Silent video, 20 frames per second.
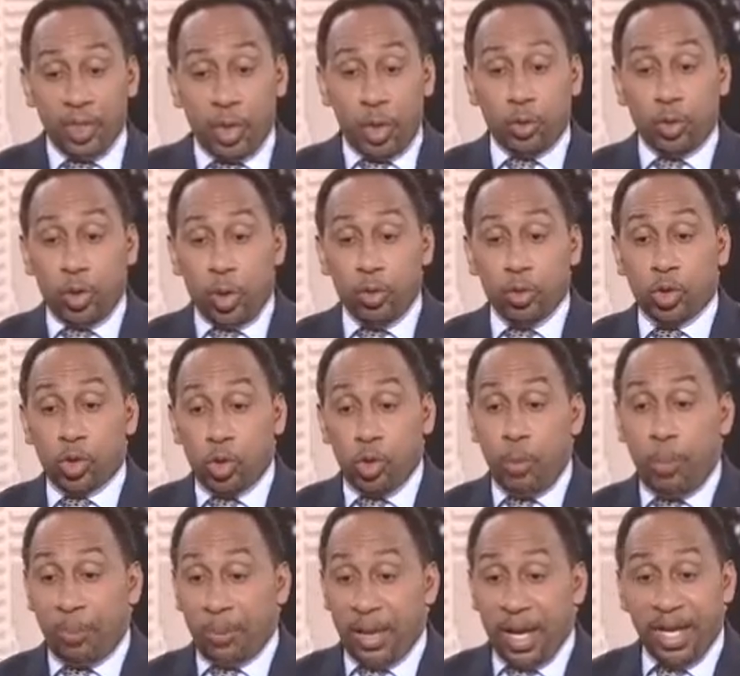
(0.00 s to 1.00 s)
though those
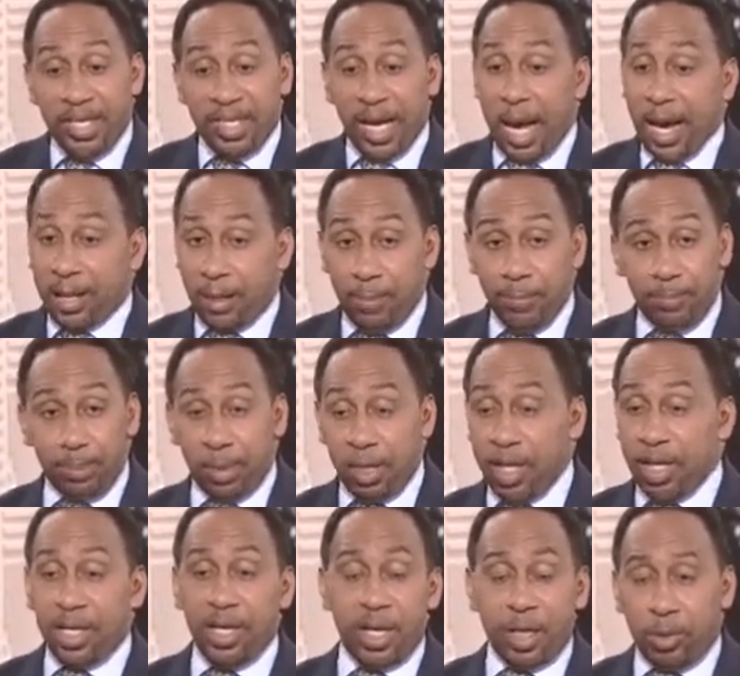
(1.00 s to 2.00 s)
2 plays, I
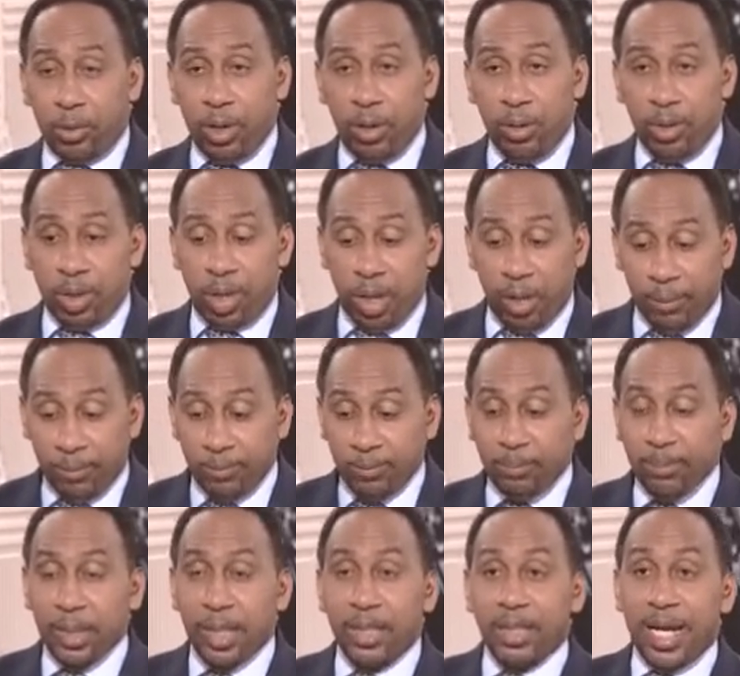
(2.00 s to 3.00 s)
completely agree with you,
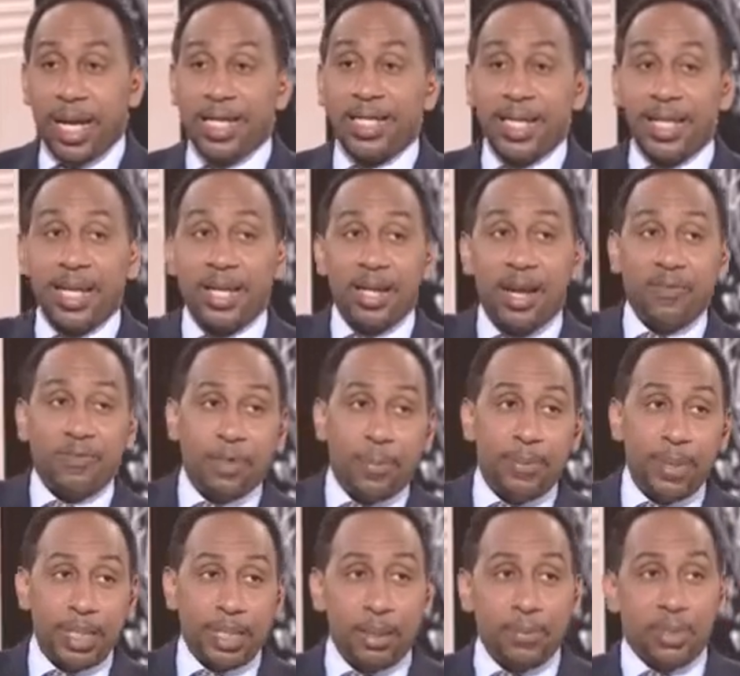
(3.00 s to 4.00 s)
they did enough to
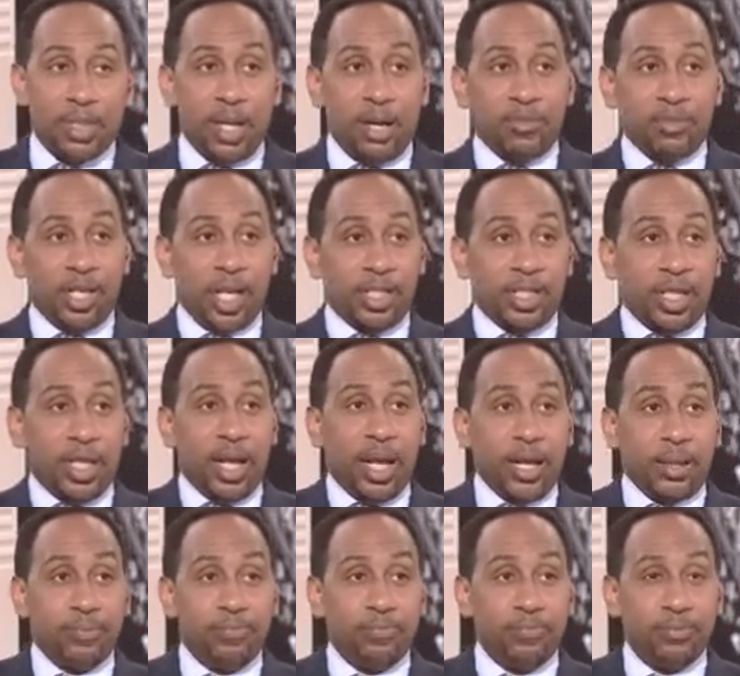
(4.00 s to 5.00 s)
beat themselves yesterday.
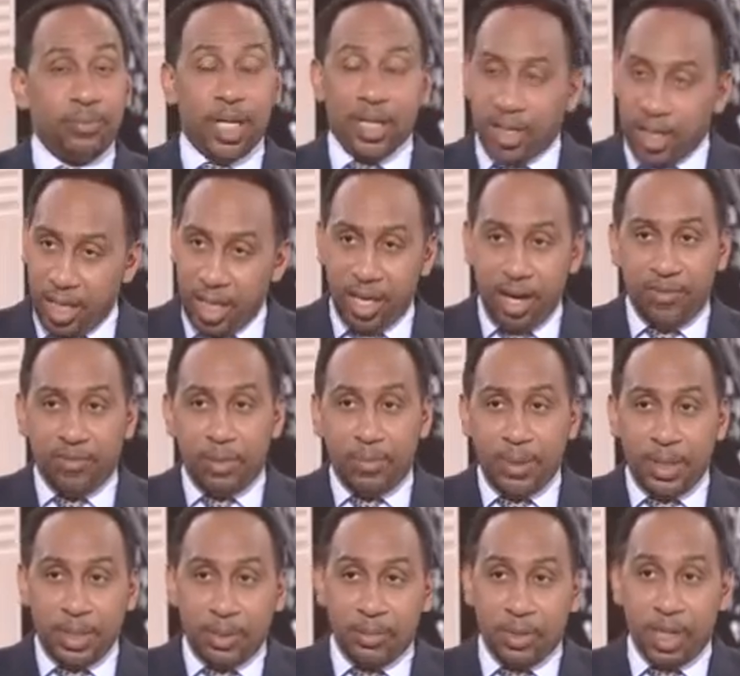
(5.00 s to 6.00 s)
They did enough to
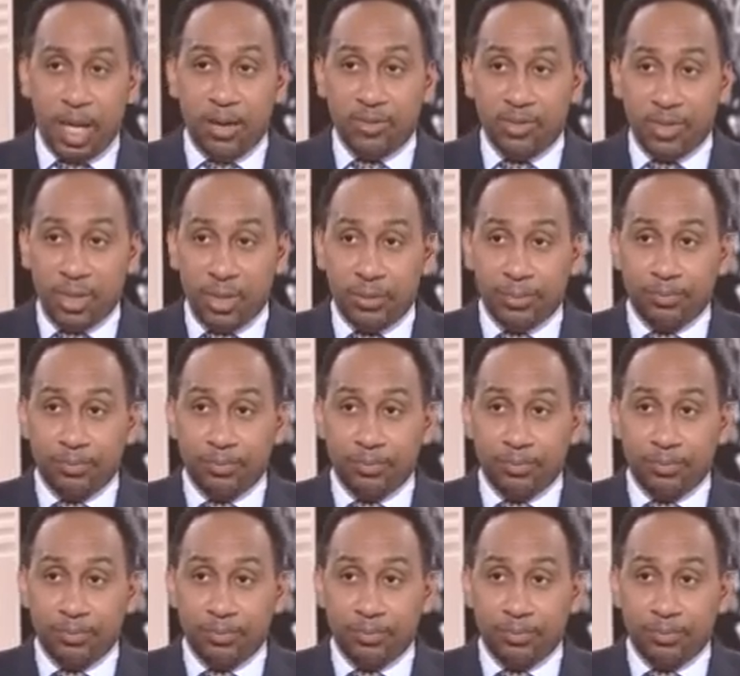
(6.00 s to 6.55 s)
beat themselves.